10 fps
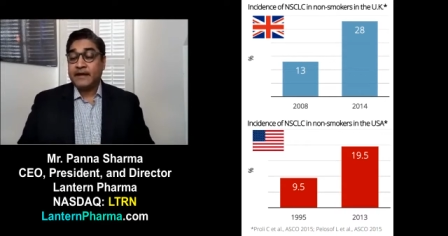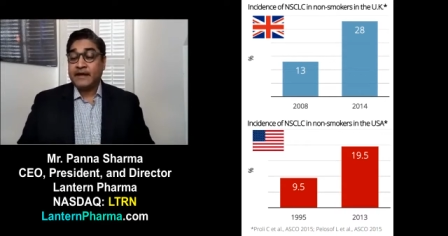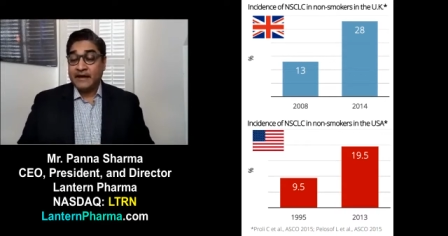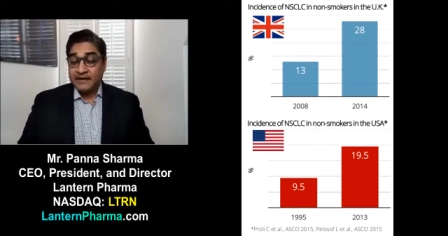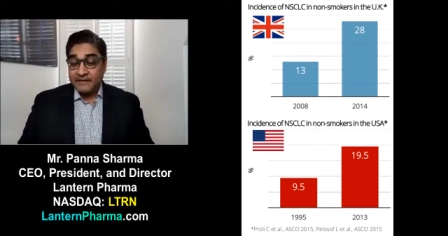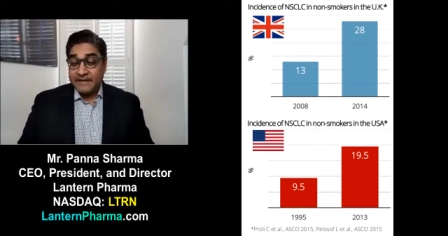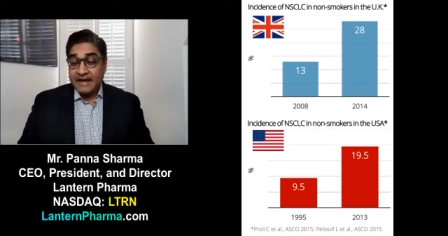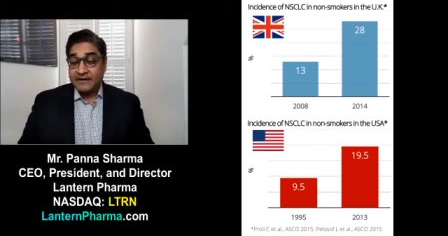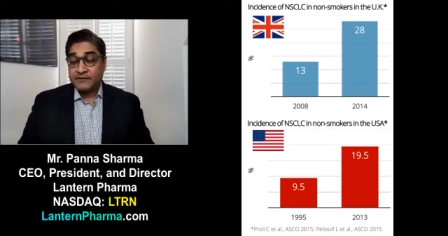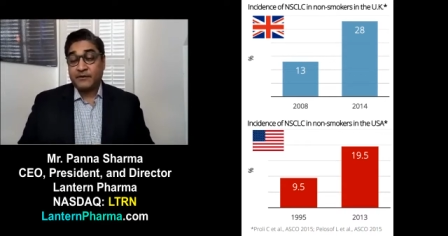and it did
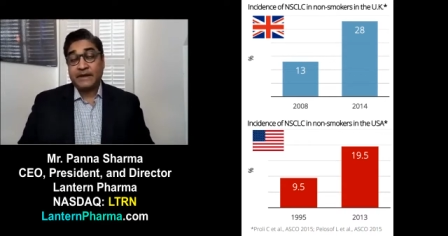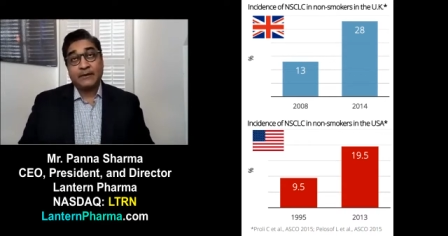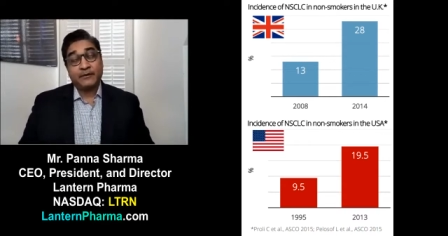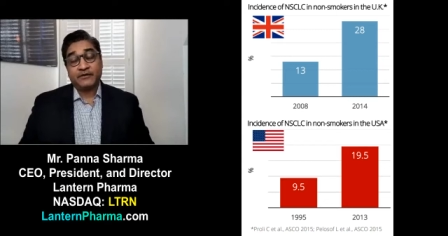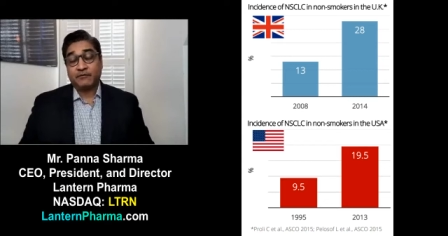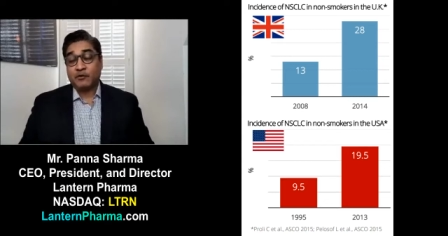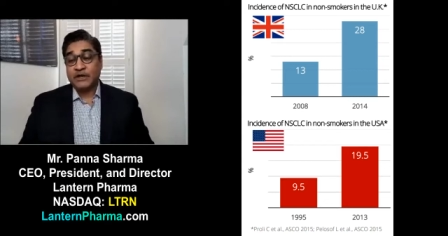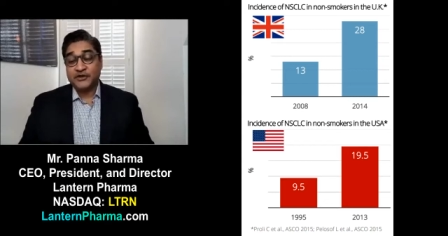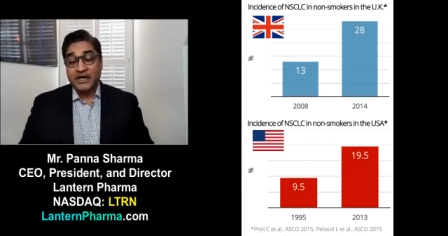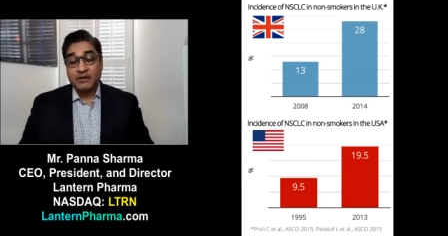that. So that was a
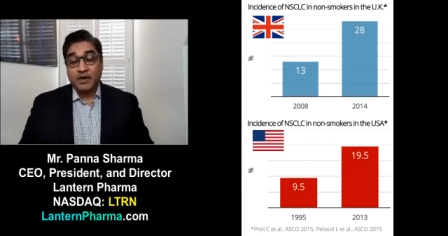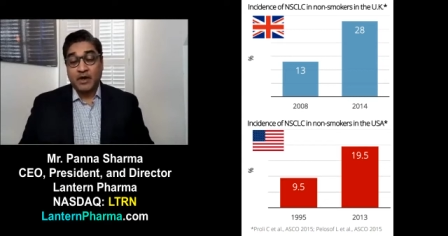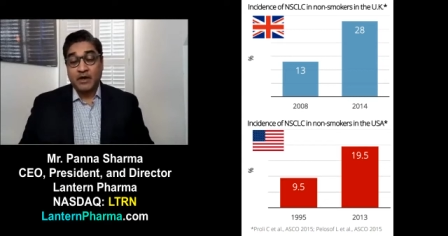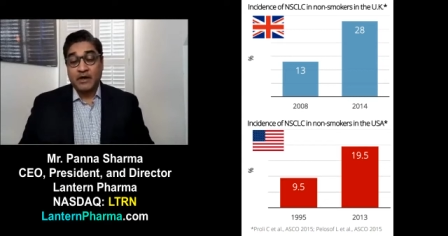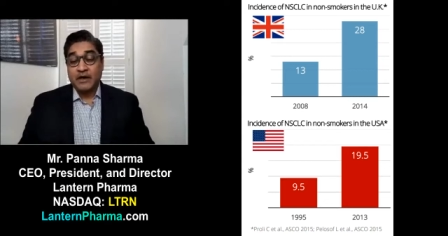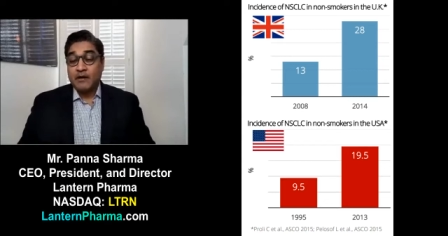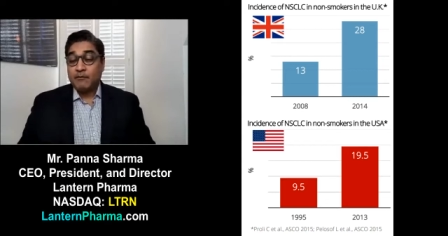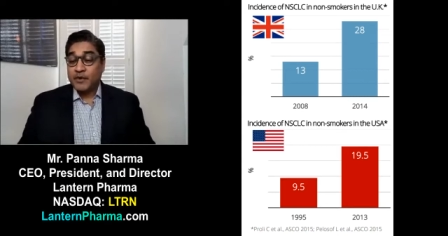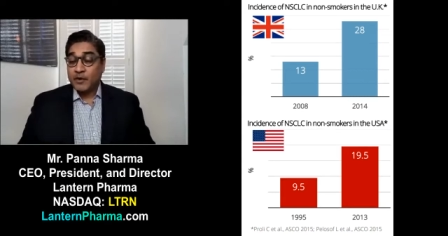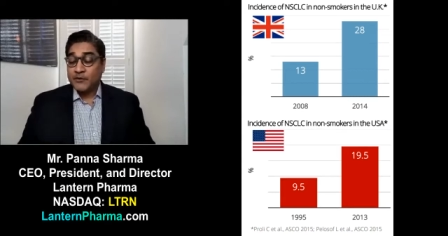great check mark.
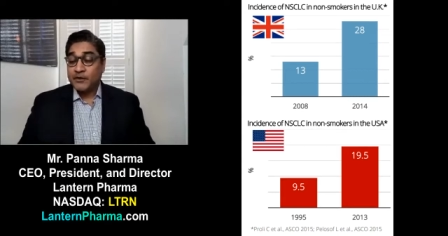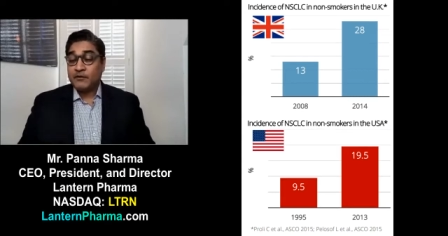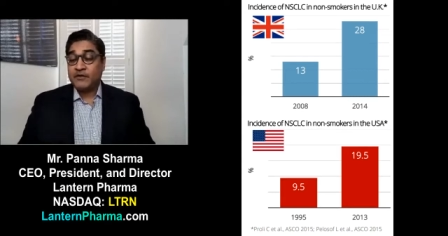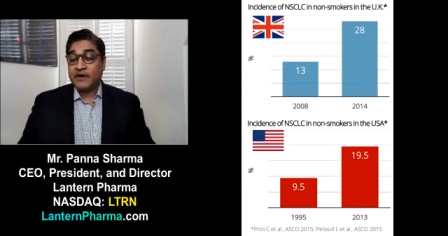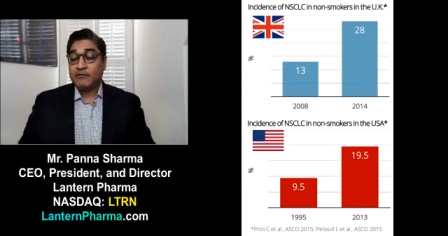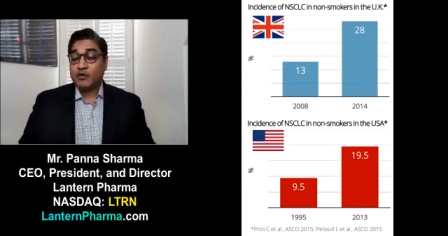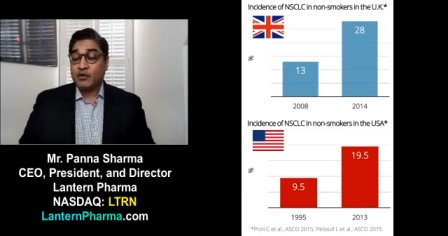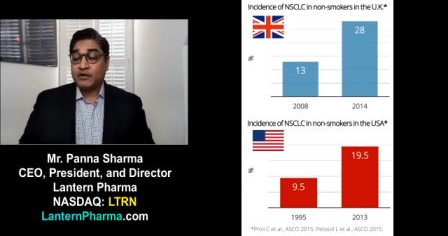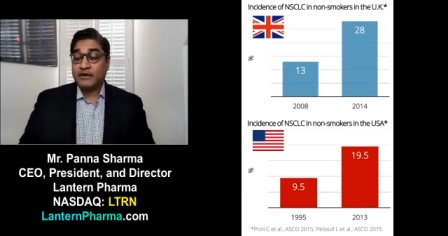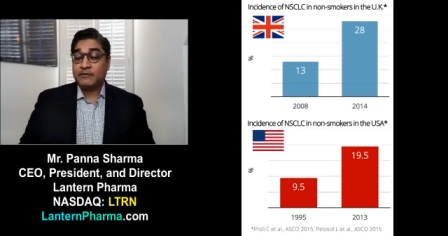But also, very
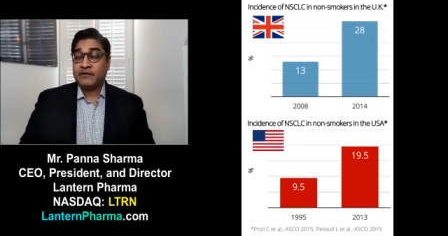importantly, and